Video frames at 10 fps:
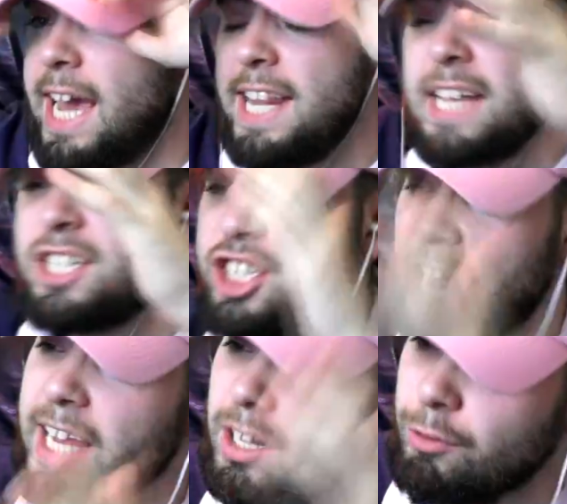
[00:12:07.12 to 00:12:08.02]
and that's
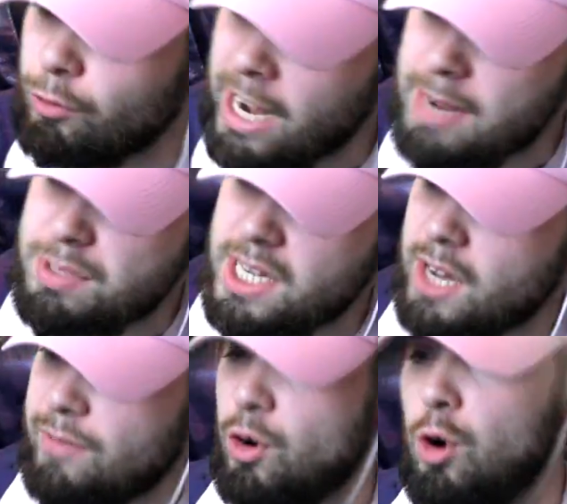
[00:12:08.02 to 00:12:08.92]
Jalen Ramsey of
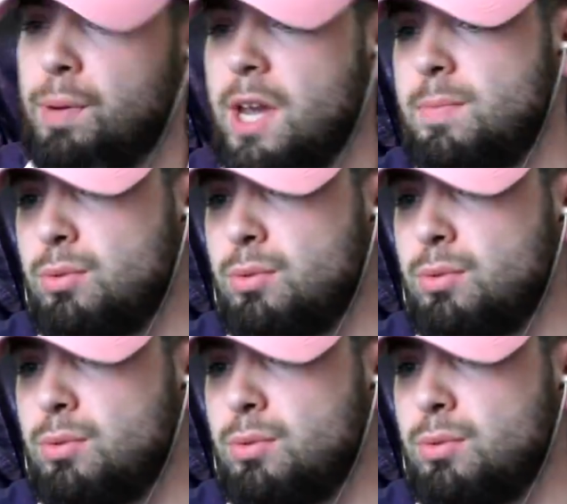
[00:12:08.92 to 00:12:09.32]
all people.